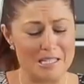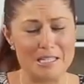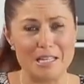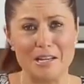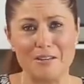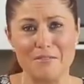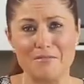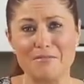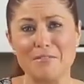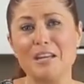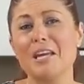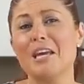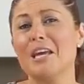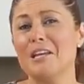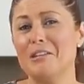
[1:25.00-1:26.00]
instead of
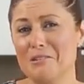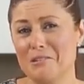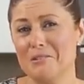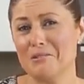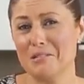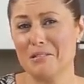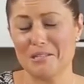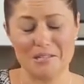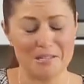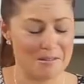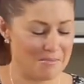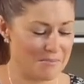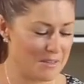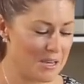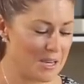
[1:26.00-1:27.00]
into your
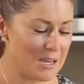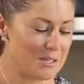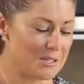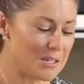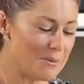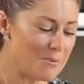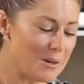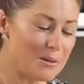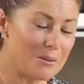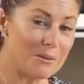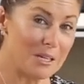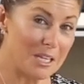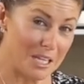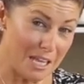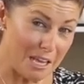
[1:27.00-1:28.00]
system. So
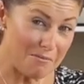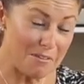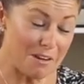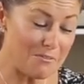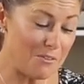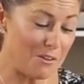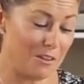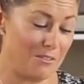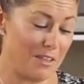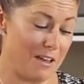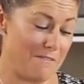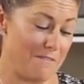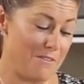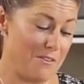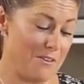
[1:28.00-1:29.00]
we'll get rid of all of
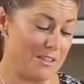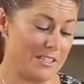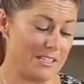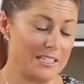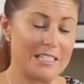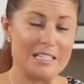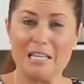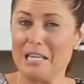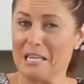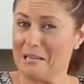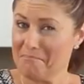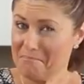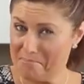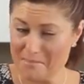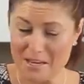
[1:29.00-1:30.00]
that first,
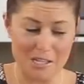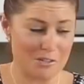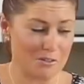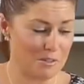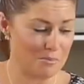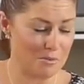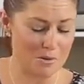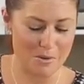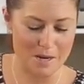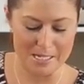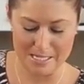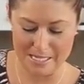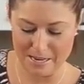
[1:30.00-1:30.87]
make sure it's put away